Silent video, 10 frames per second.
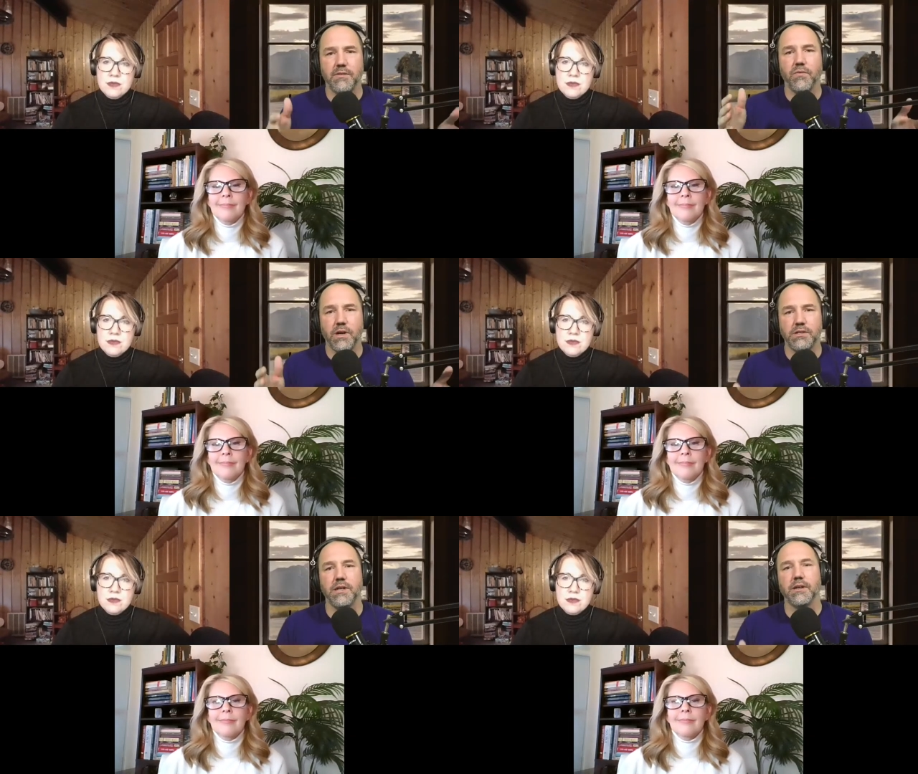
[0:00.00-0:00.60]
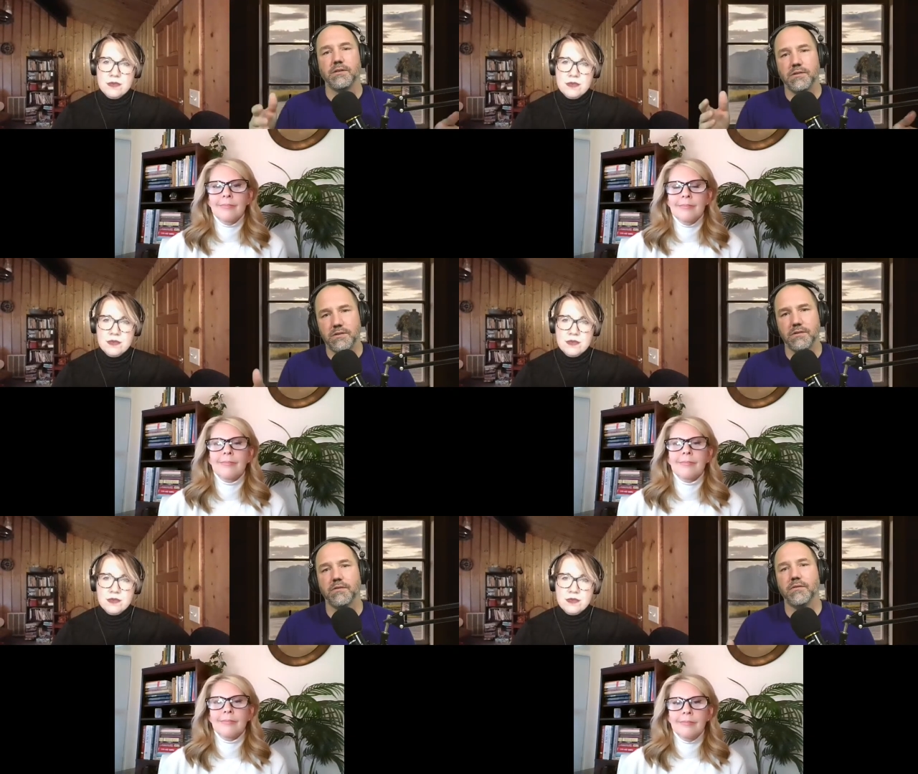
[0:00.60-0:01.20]
Speaker 1: and watch things
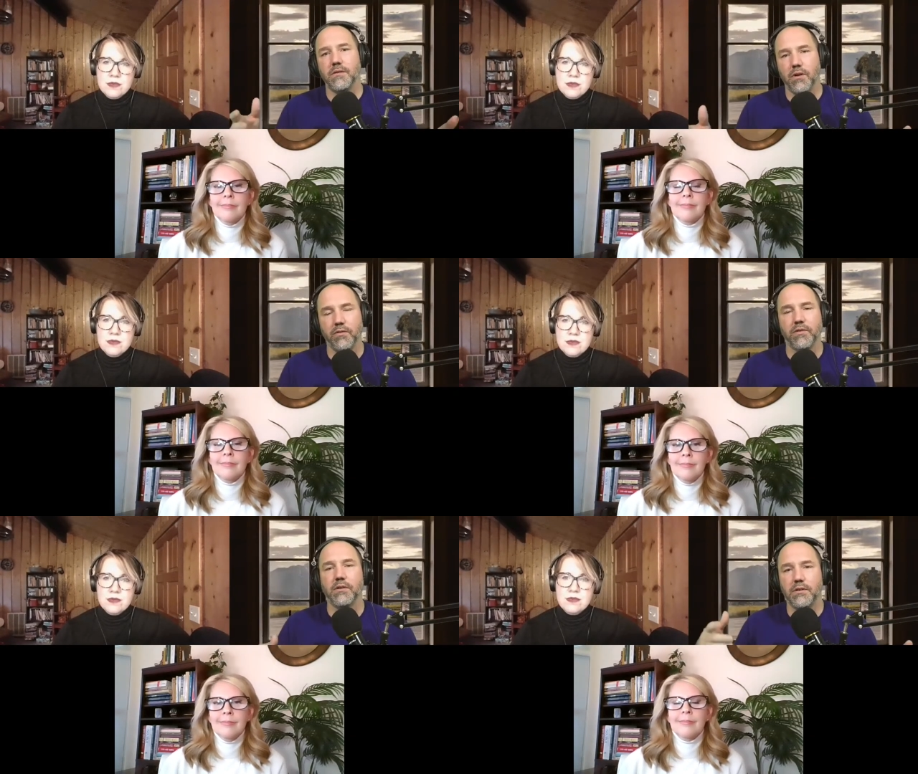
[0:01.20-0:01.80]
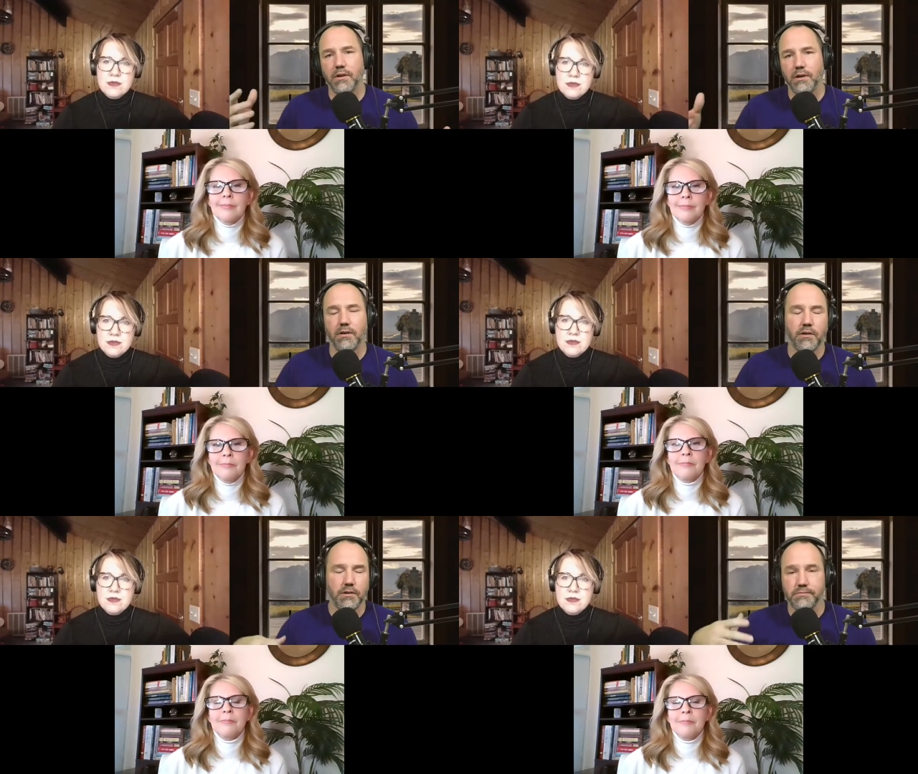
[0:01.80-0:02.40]
over
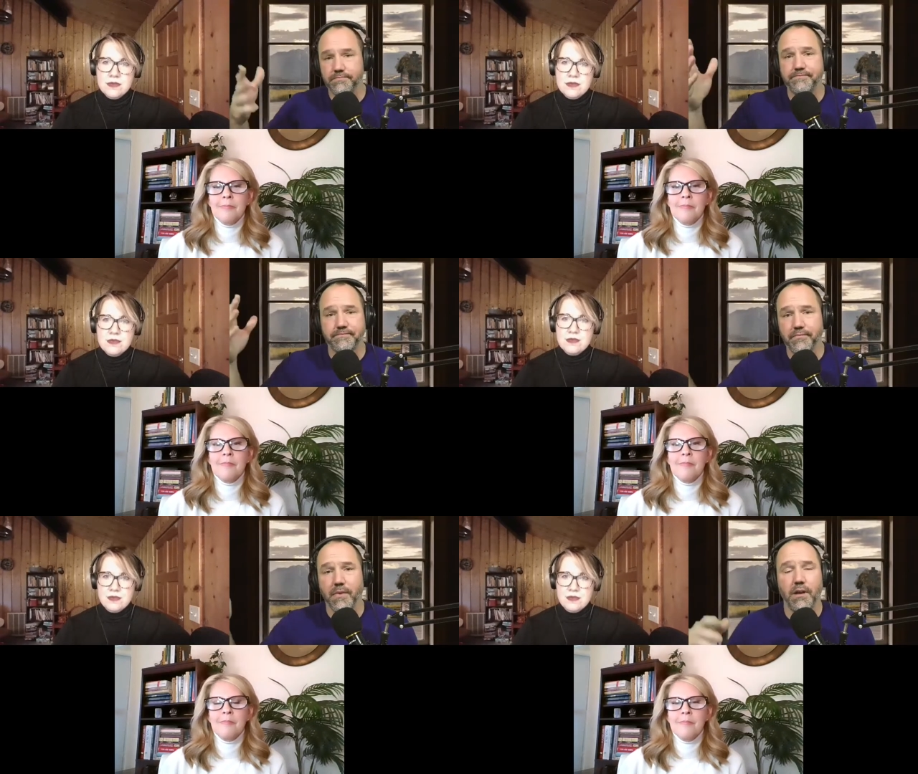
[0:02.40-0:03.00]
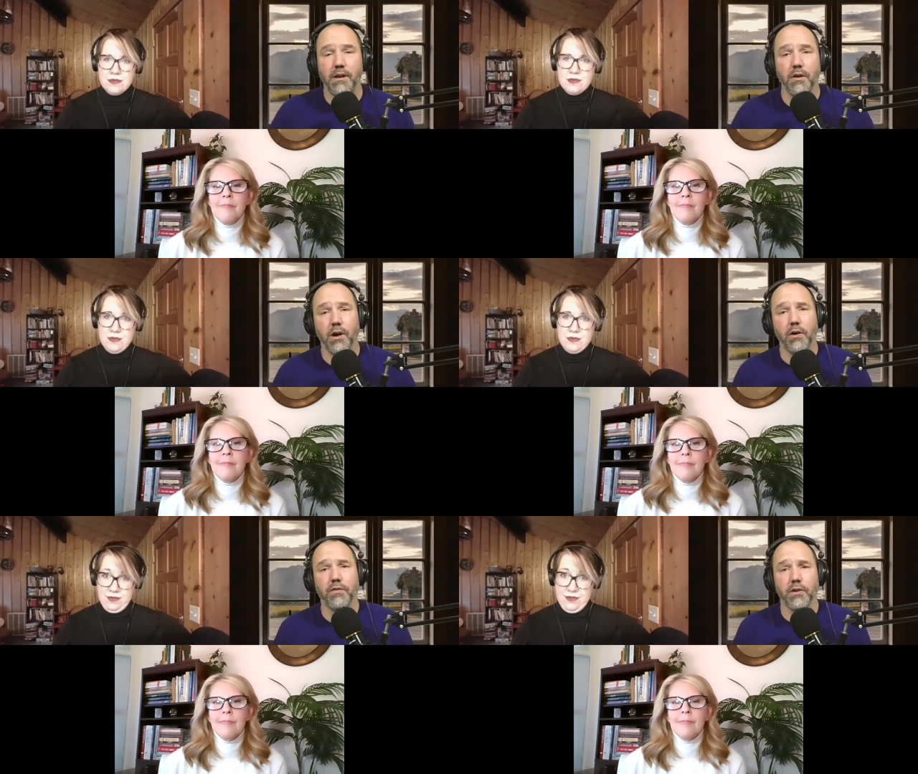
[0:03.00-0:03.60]

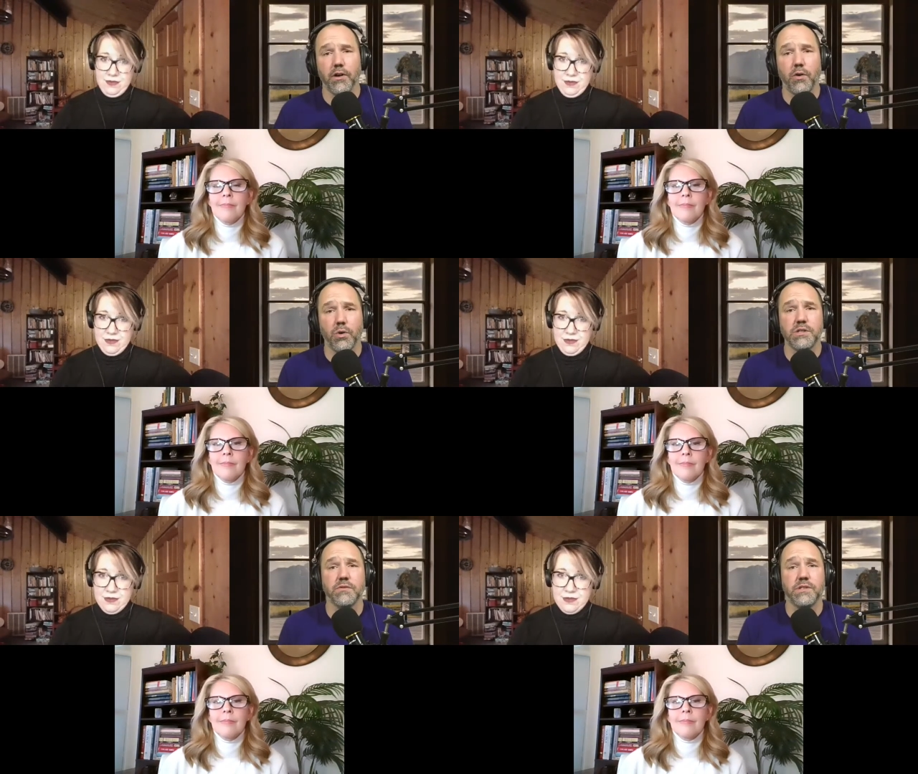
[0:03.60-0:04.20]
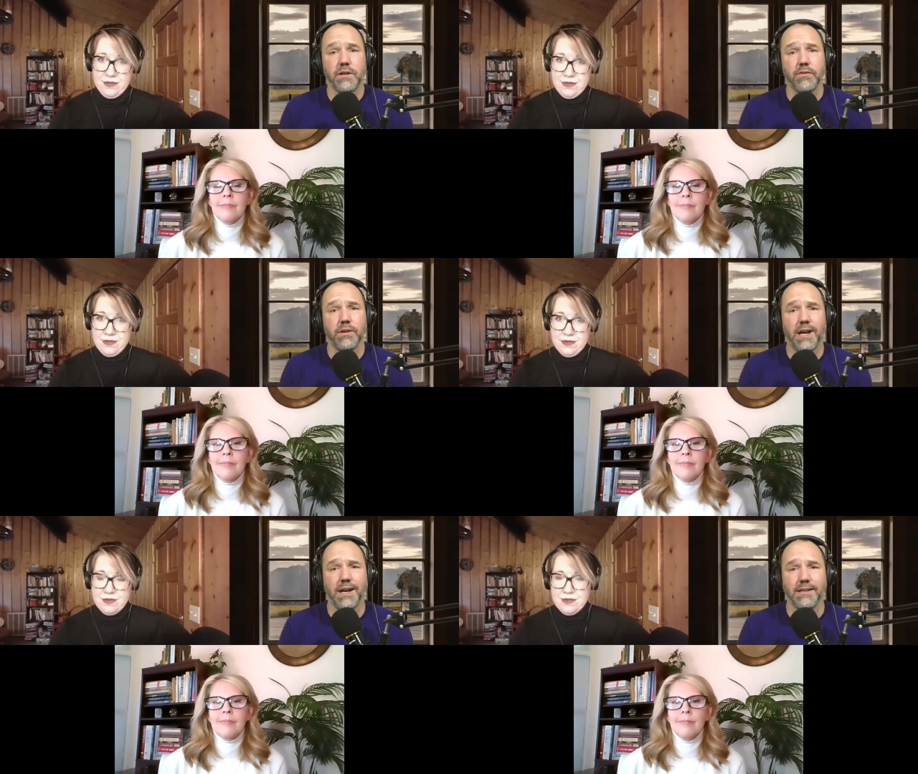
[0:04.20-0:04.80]
a course of several
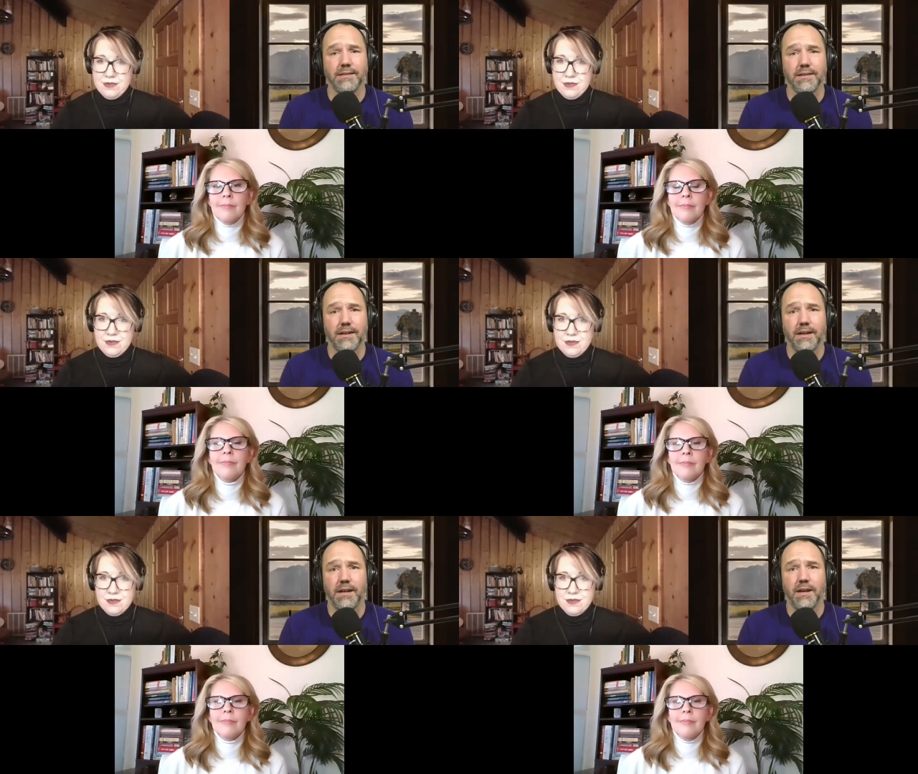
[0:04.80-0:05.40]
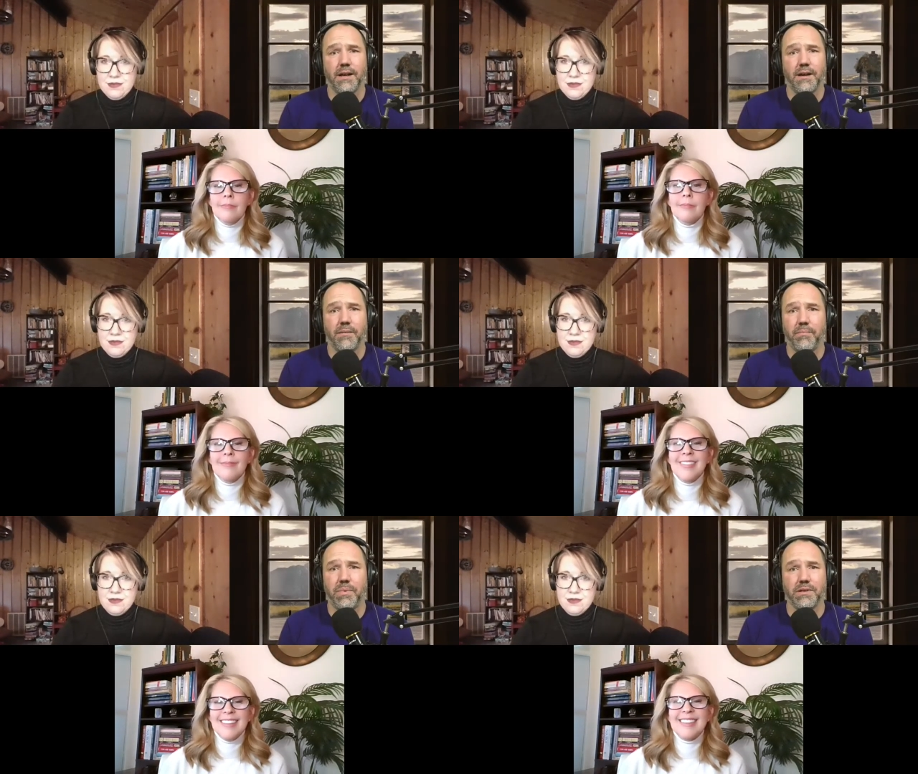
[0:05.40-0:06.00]
nights.
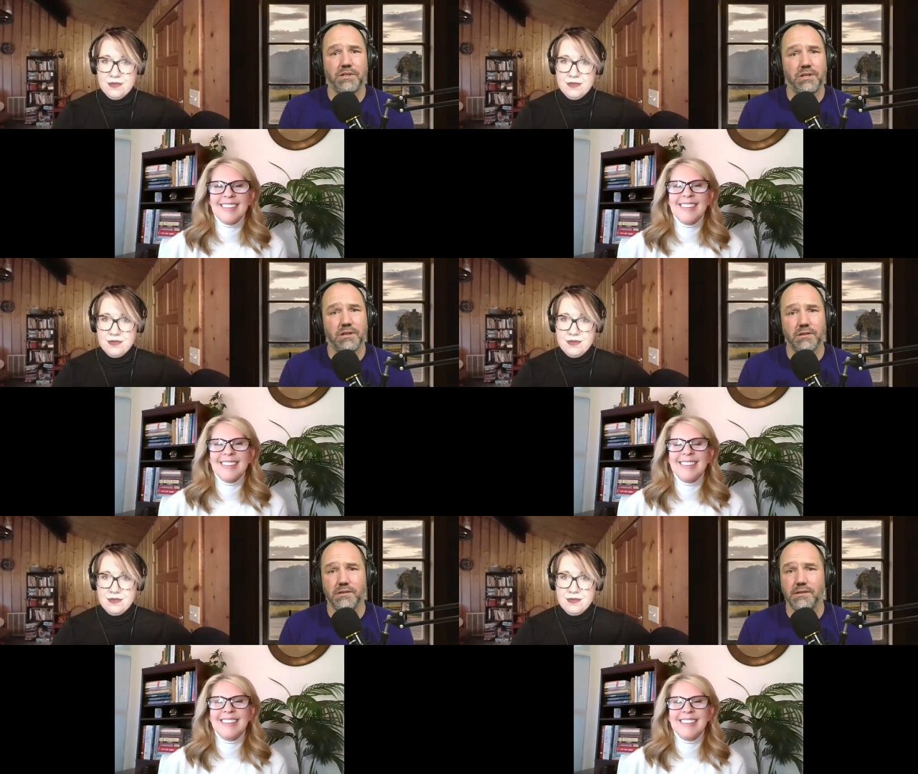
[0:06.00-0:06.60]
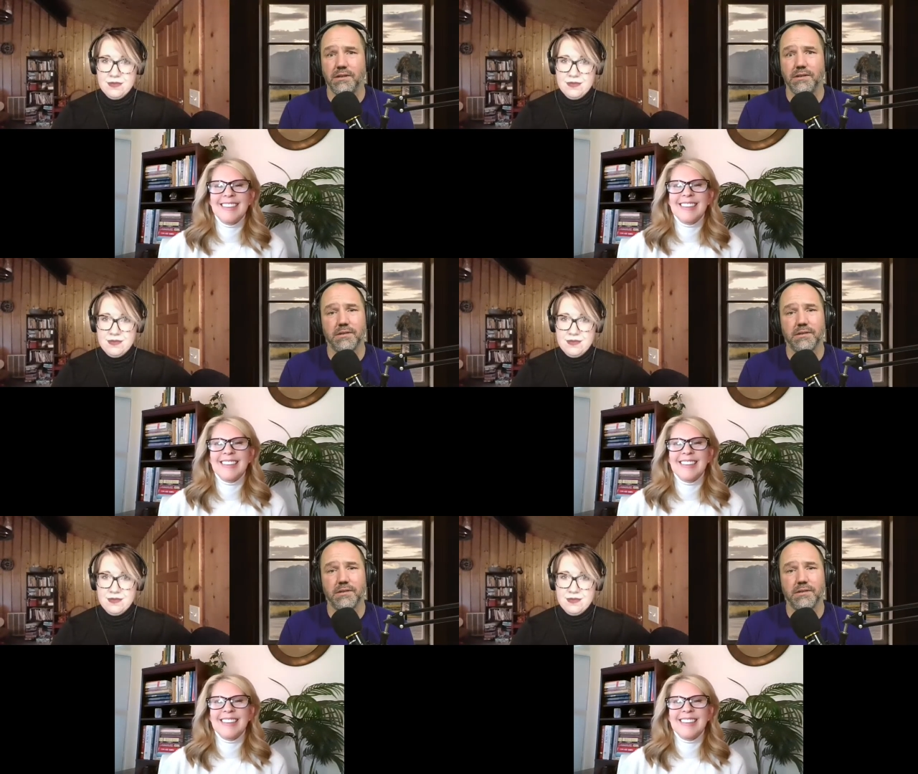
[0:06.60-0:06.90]
But Cheers does